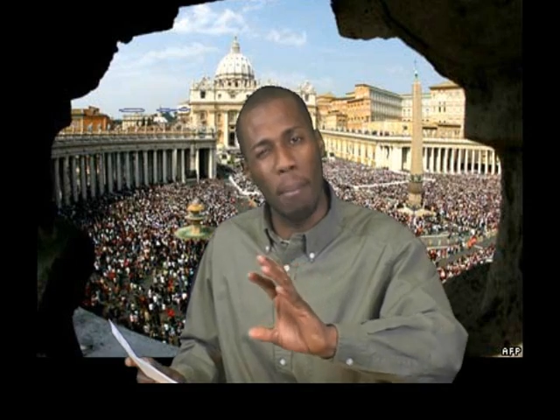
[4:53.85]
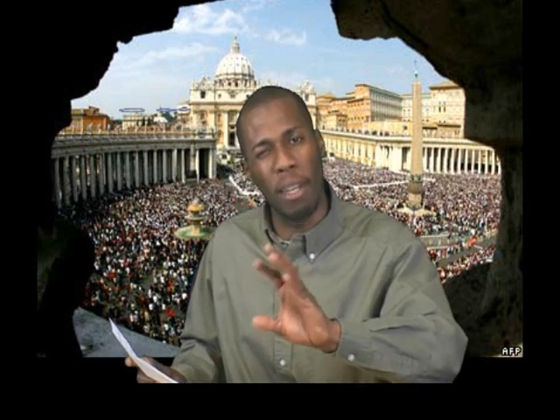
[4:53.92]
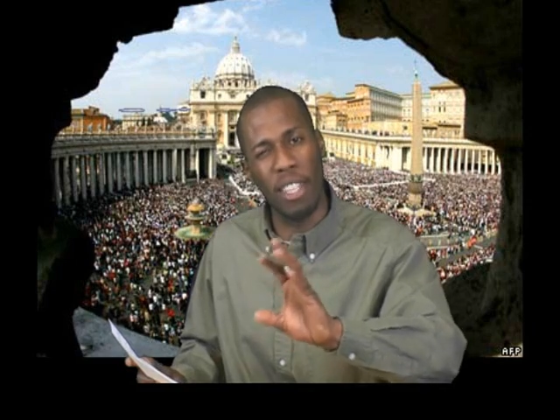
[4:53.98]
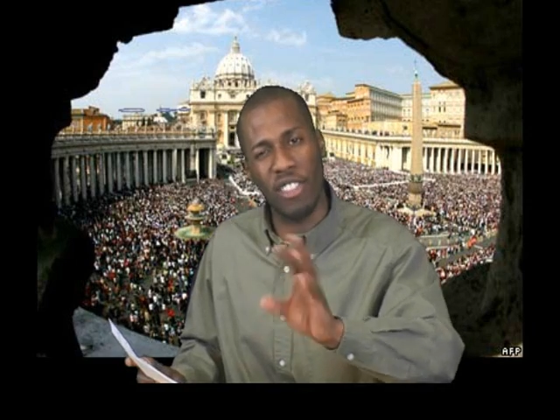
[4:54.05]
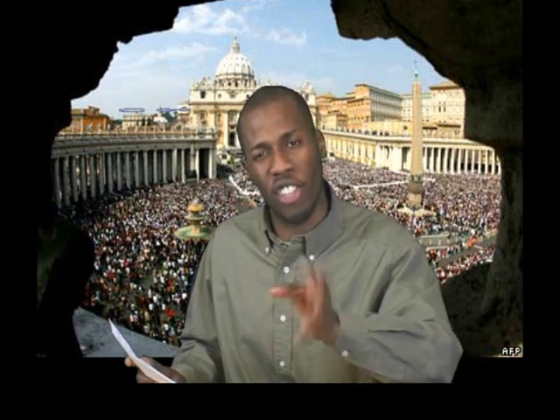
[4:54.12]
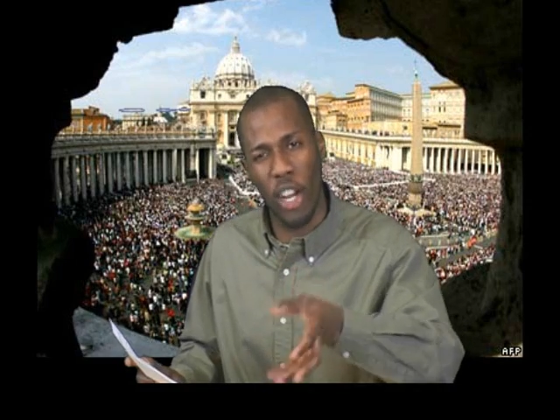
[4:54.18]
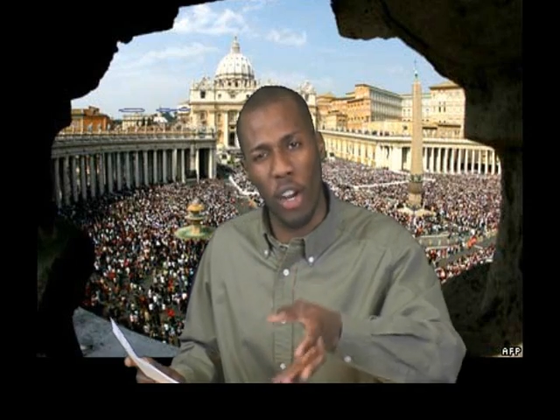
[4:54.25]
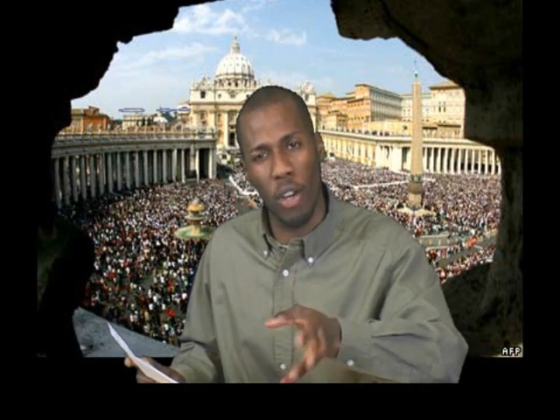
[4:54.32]
the
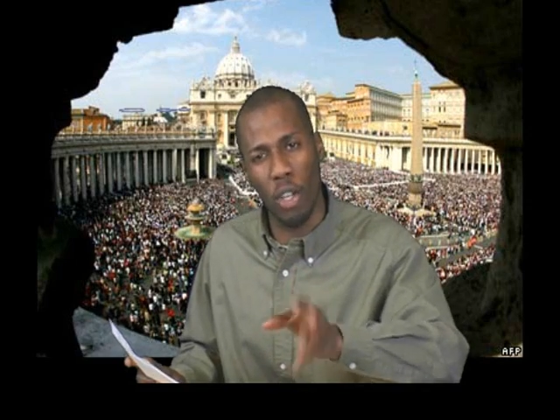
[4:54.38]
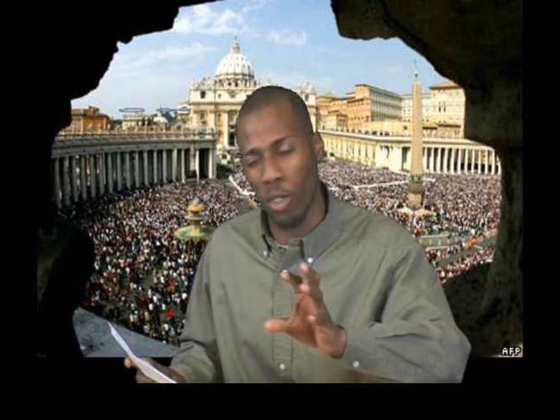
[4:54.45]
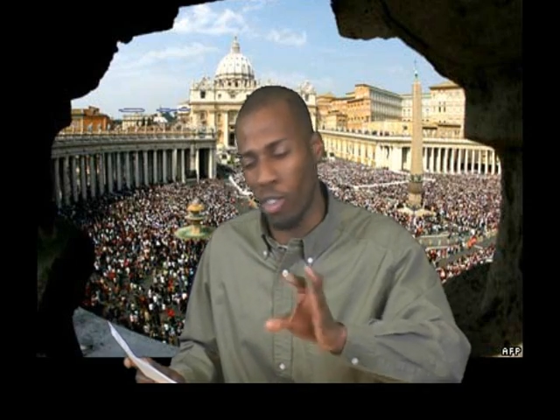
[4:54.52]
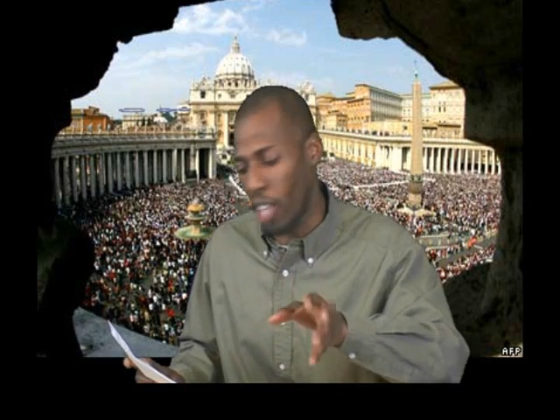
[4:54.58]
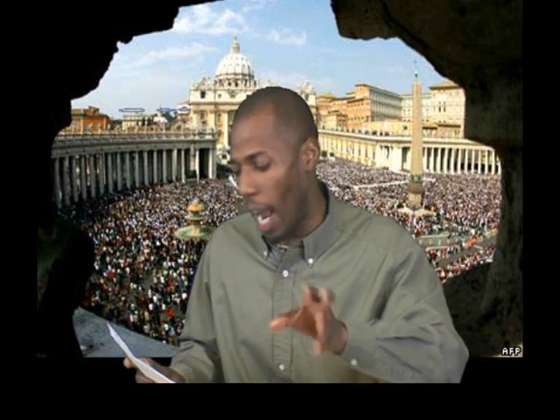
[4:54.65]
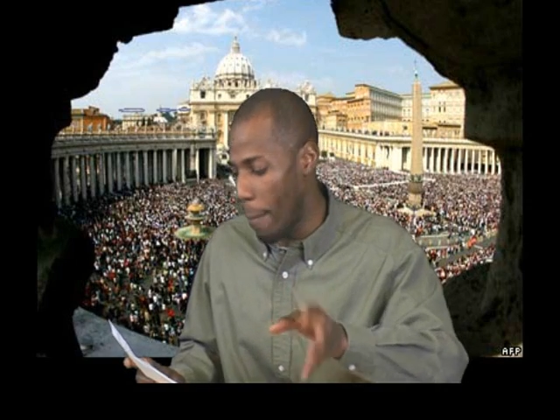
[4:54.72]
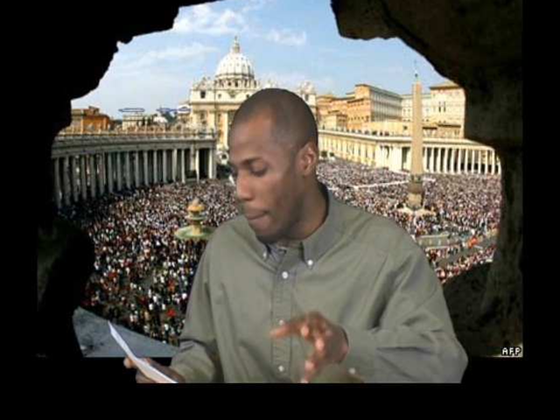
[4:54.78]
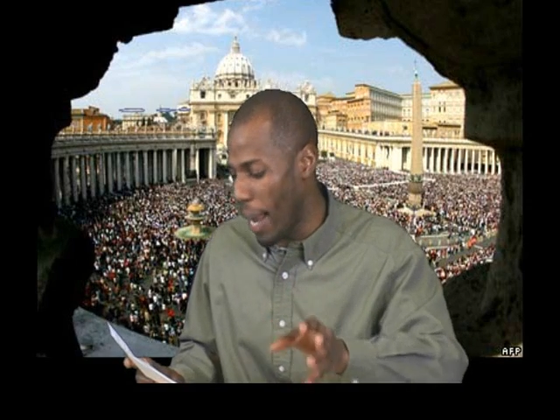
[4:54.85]

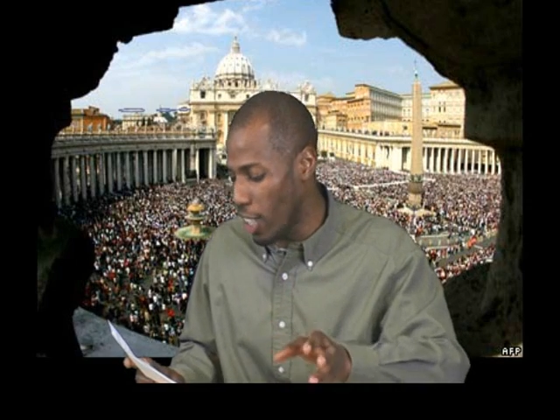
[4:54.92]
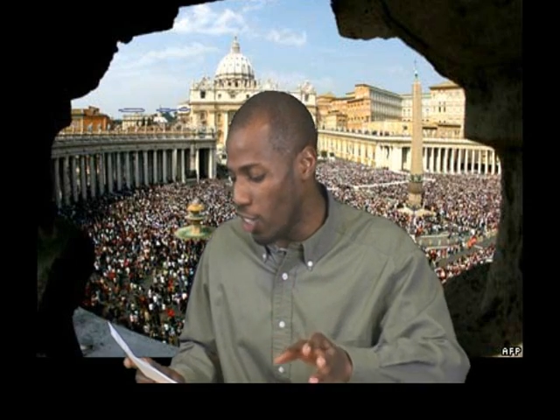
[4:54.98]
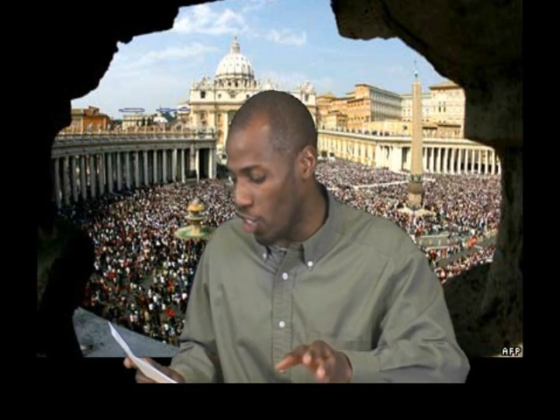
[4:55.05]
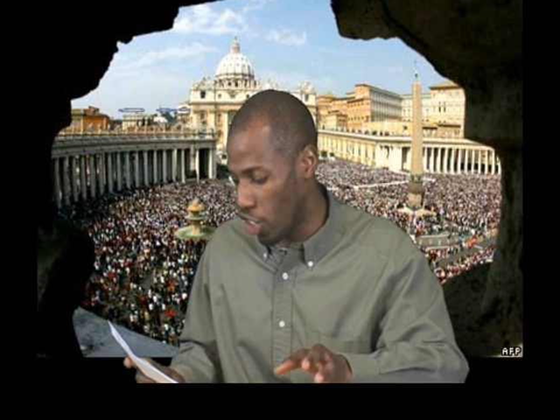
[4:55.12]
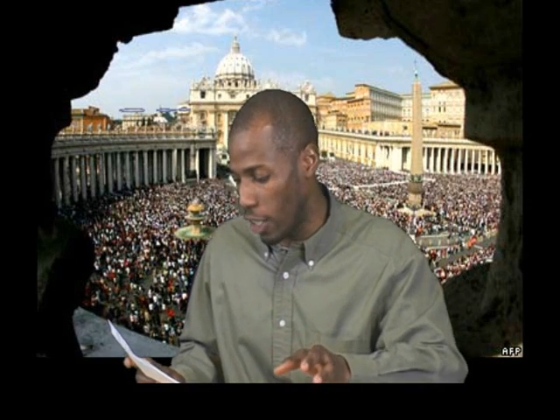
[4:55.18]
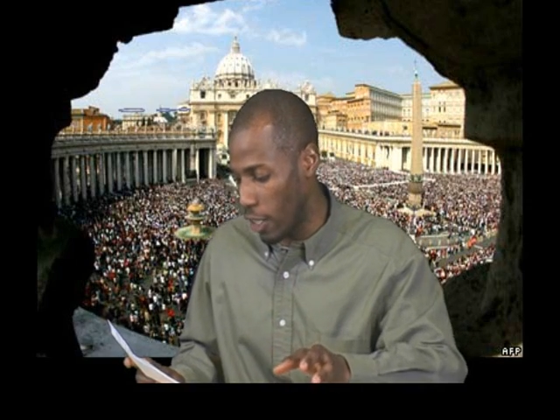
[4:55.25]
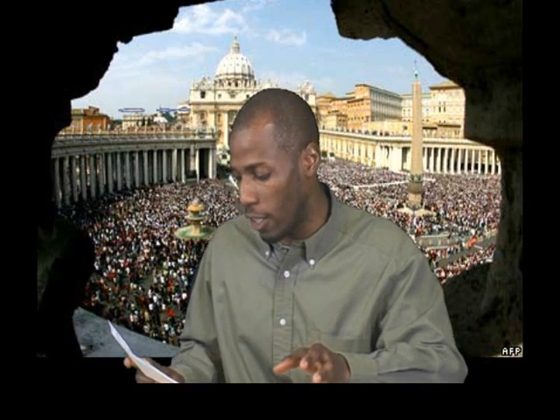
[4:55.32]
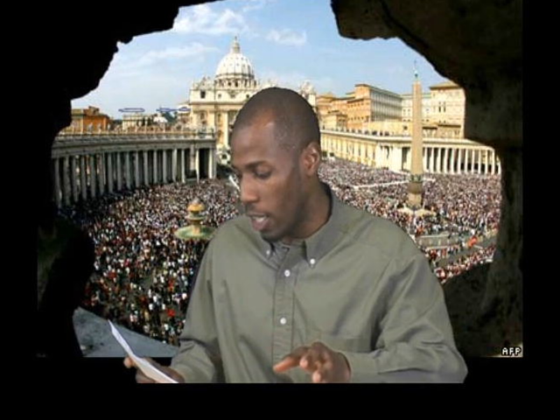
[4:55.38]
material
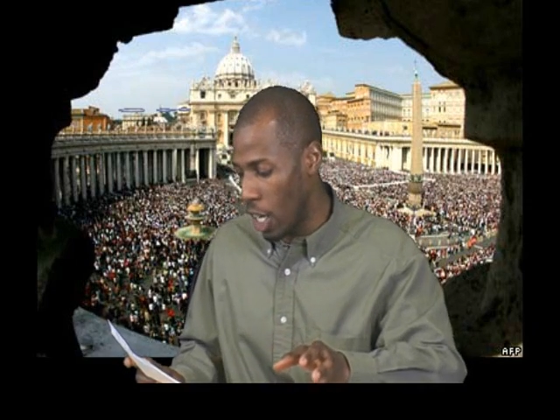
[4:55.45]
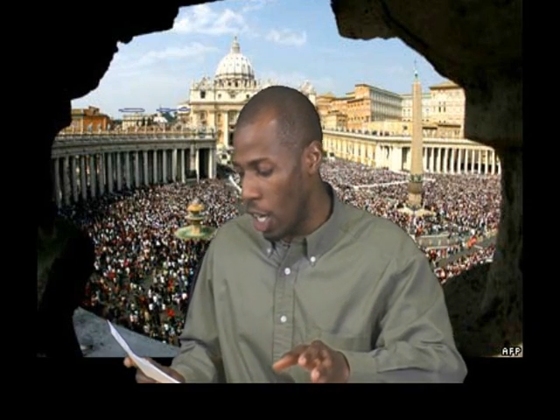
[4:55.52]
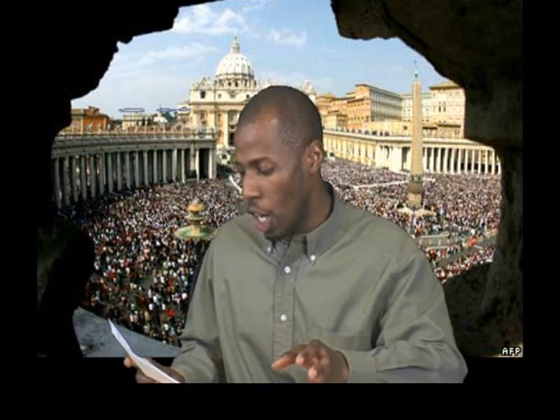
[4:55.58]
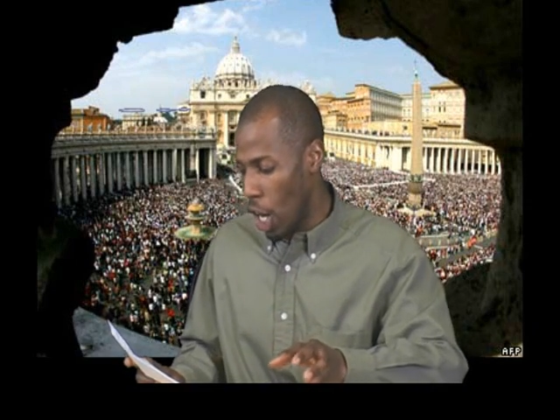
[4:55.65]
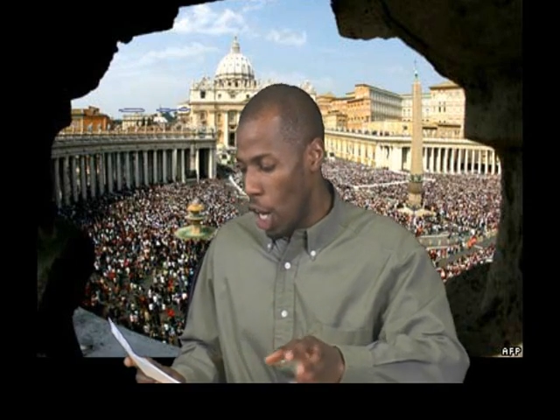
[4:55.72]
dimension,